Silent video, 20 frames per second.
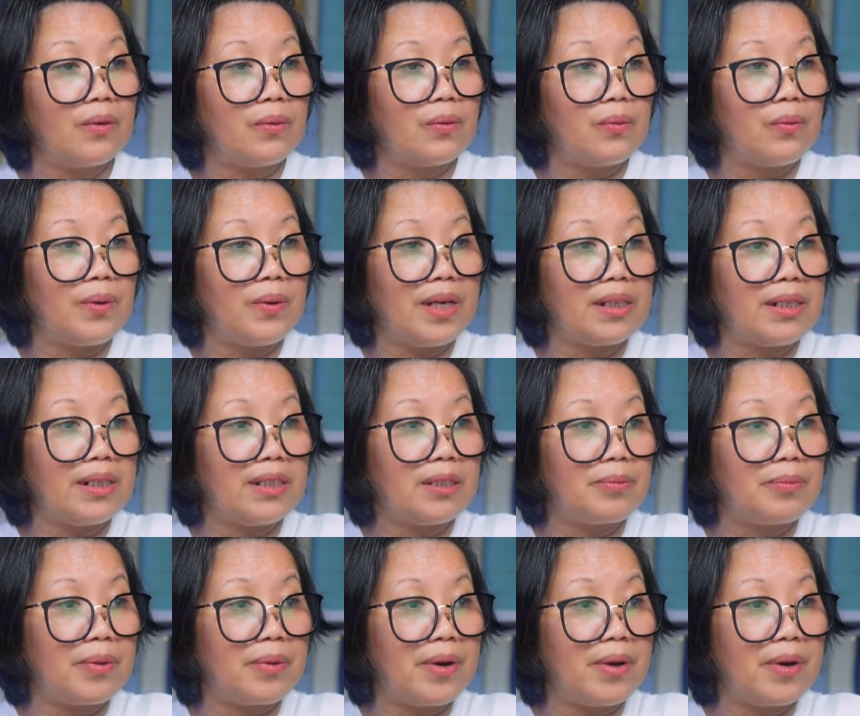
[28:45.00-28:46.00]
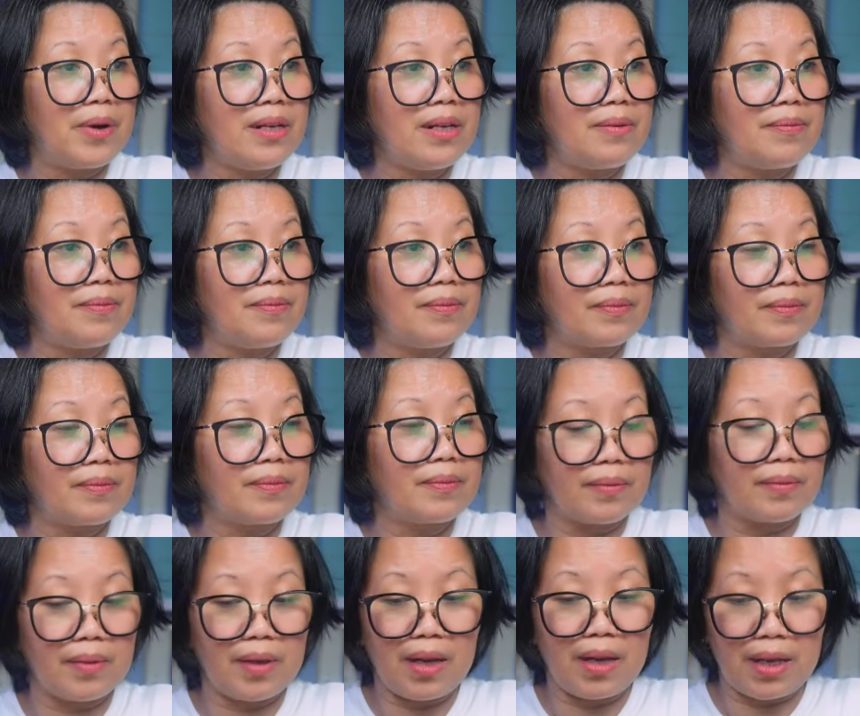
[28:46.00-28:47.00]
weekly spread,
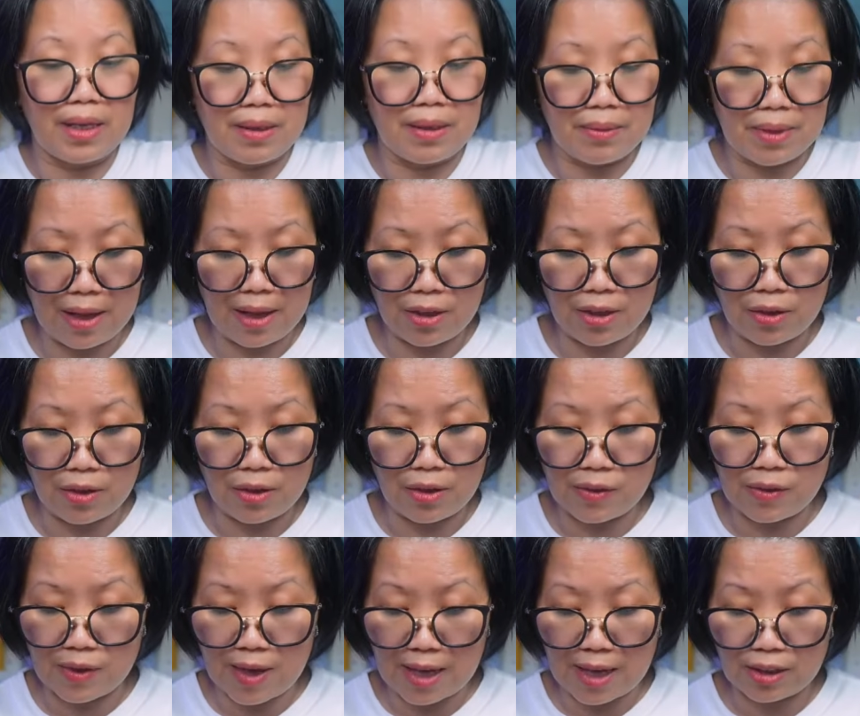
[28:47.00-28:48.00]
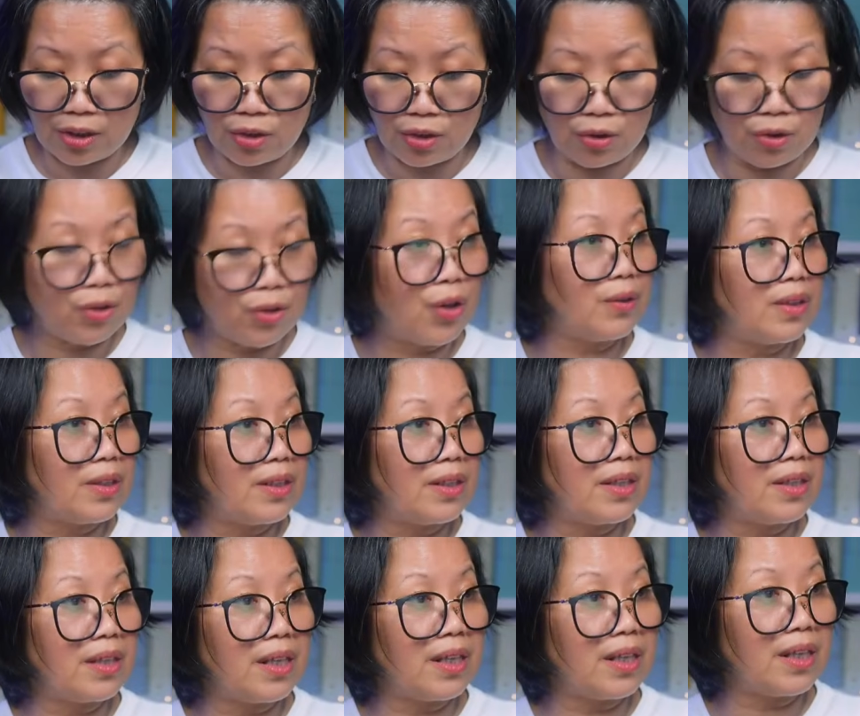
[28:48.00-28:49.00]
I can use that to note
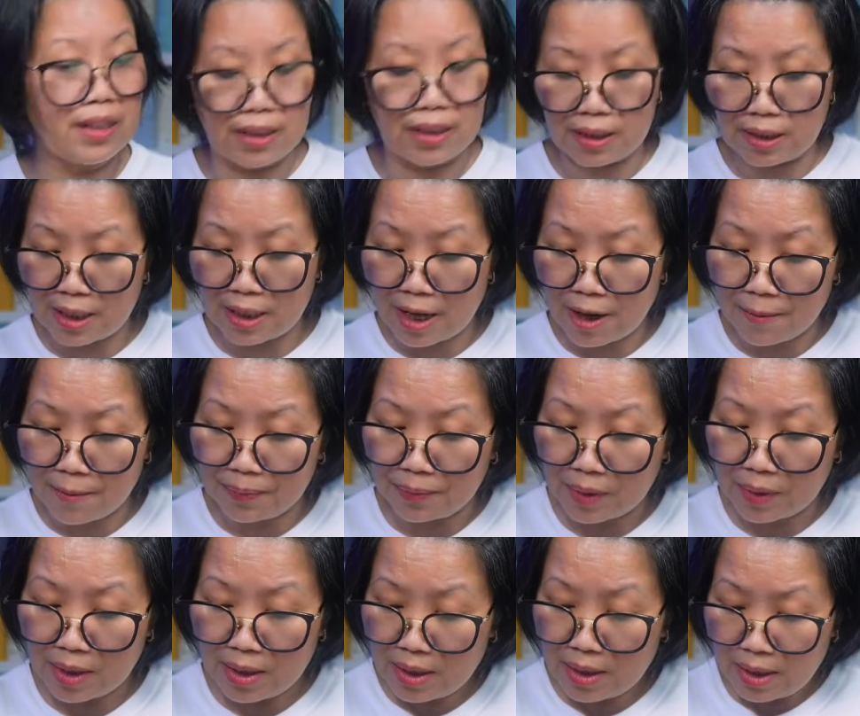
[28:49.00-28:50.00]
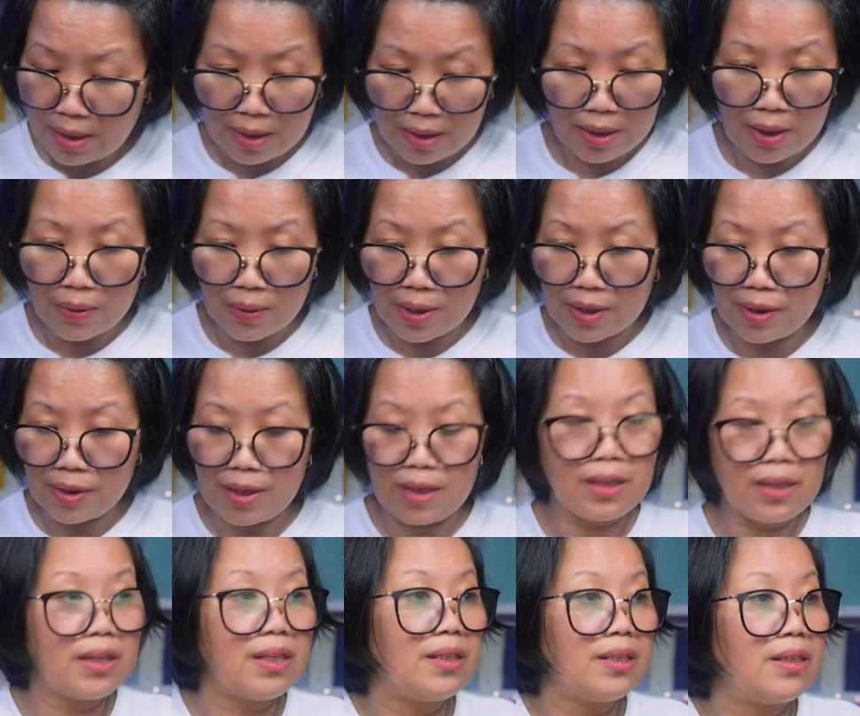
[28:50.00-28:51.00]
things down. Now I
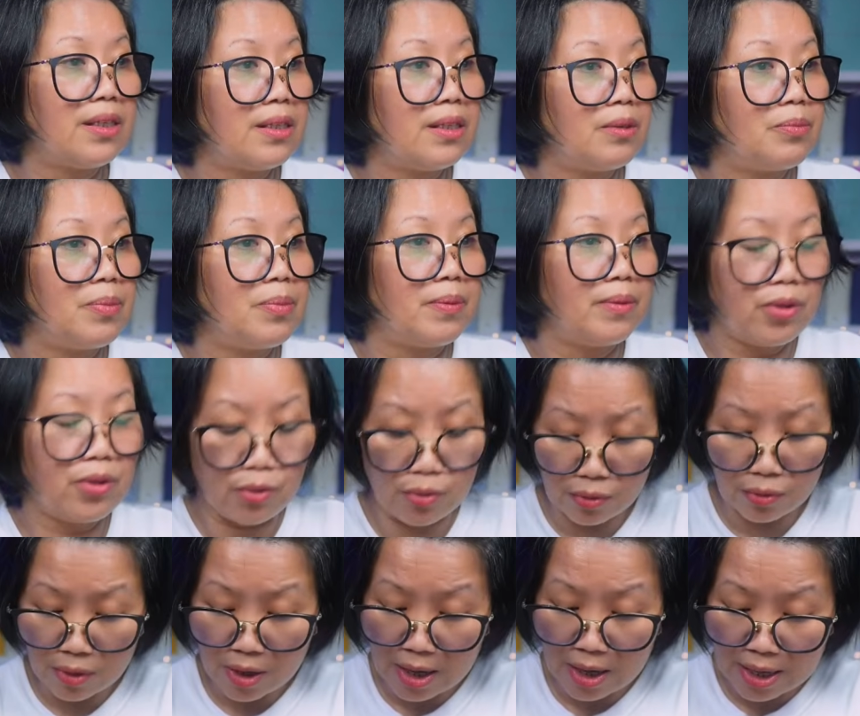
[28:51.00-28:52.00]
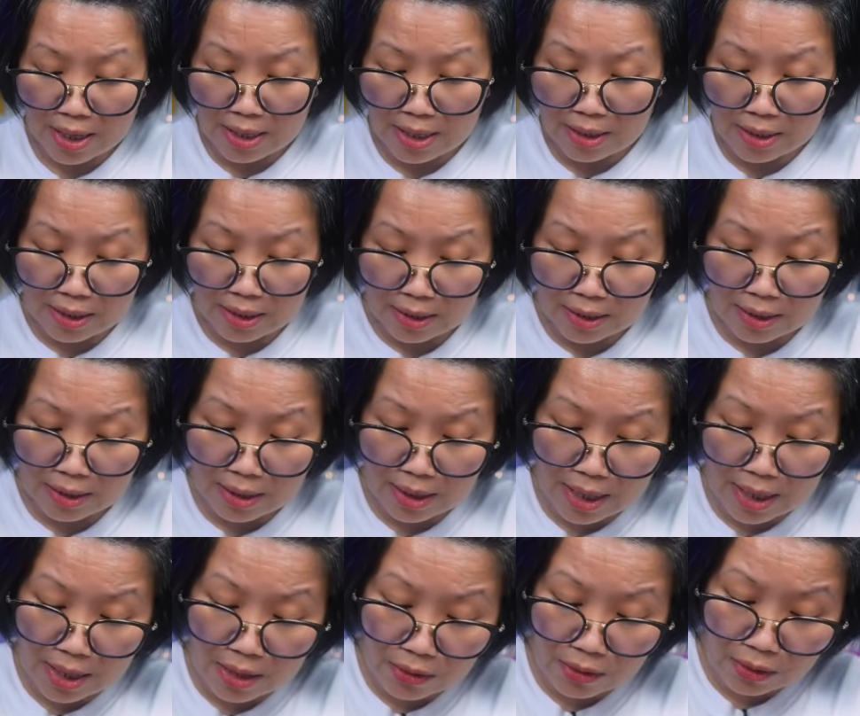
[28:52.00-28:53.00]
think this has dried
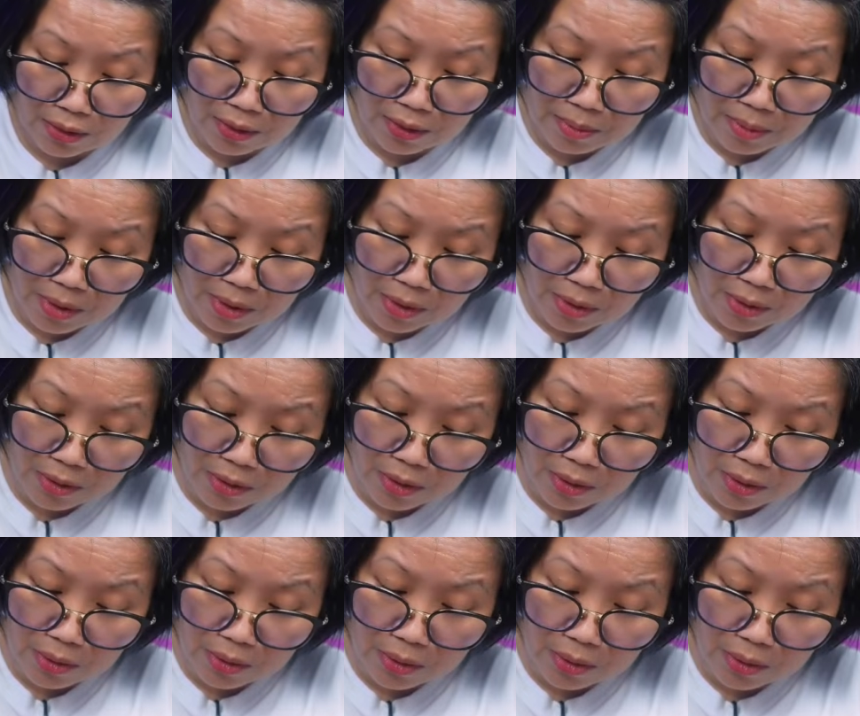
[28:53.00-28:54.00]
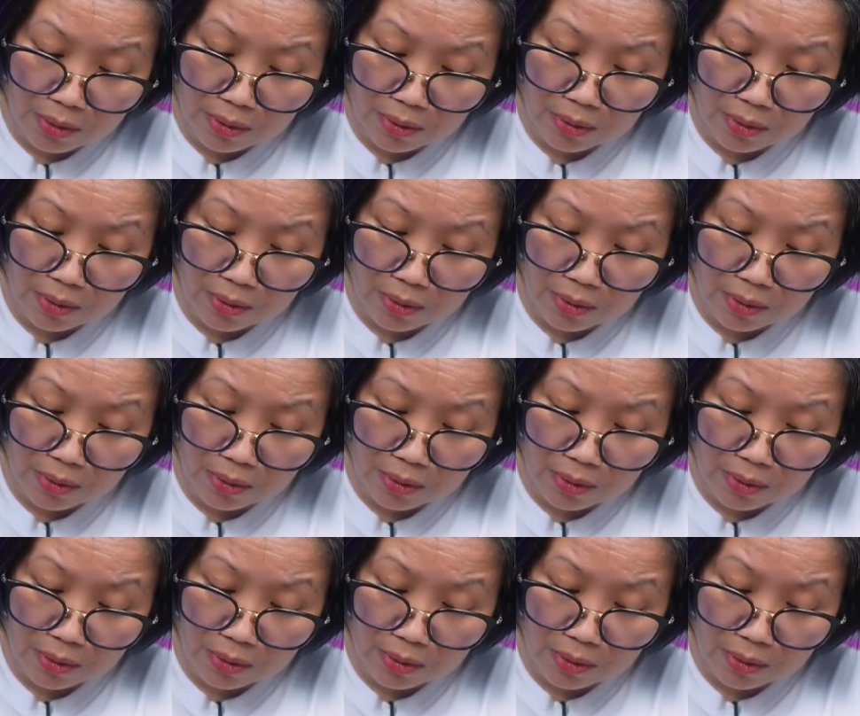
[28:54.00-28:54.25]
now, so I'm going to go